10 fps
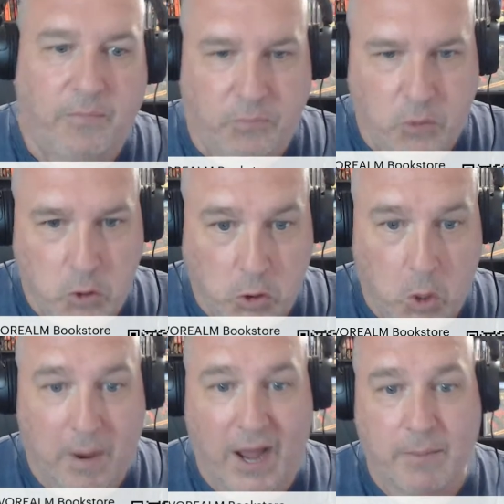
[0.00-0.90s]
you can go
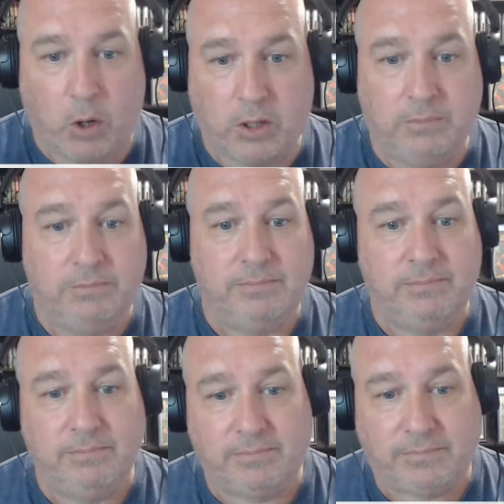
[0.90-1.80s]
buy a book
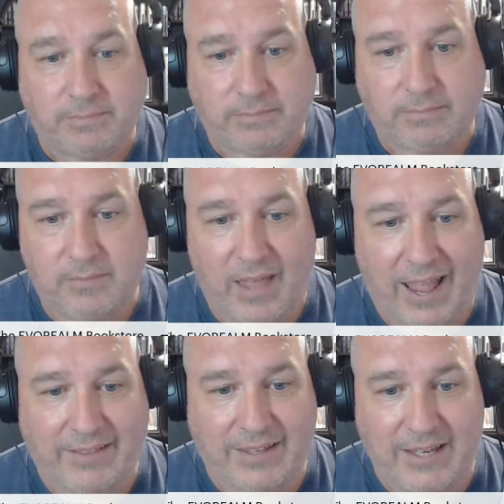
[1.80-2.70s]

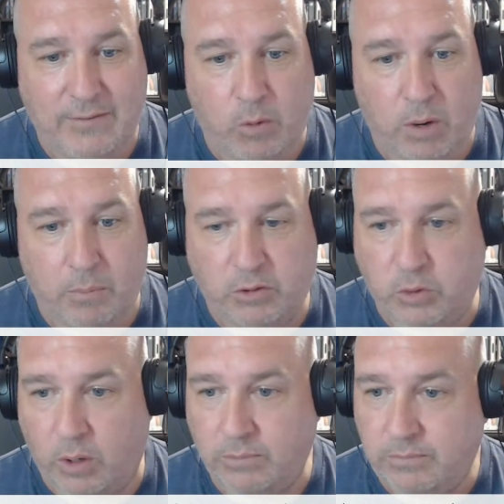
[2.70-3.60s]
at the EVOREALM
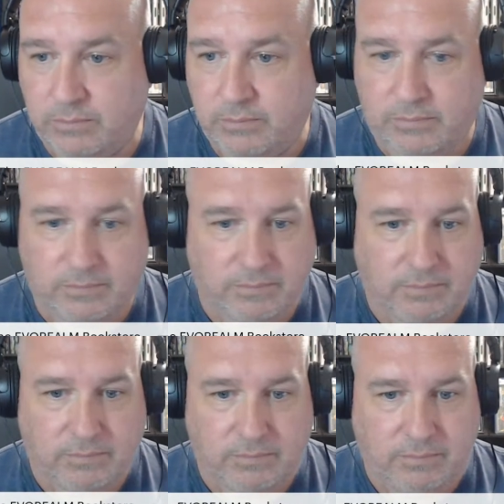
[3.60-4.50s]
bookstore.
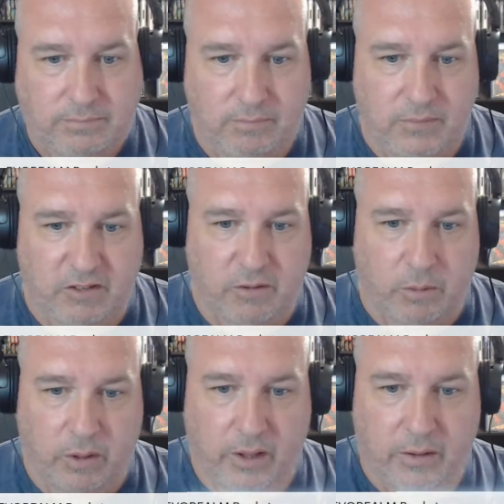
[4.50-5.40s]
This
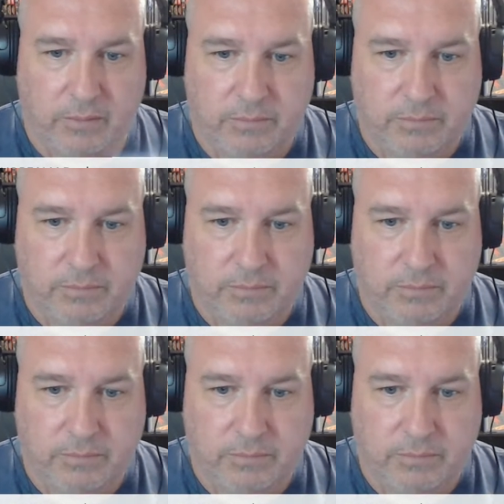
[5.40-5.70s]
little